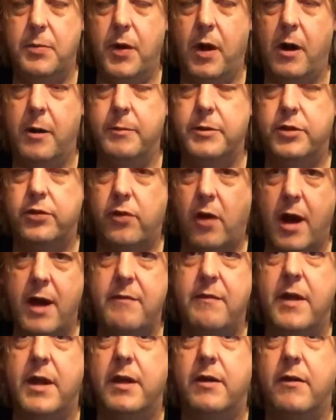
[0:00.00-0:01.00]
but I'm
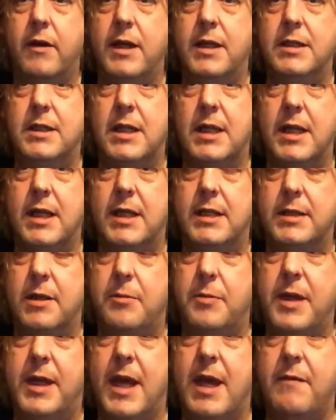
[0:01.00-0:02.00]
driving crazily,
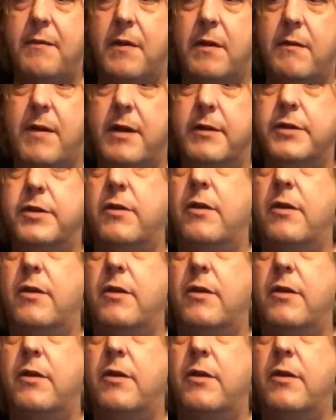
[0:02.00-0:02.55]
so be careful around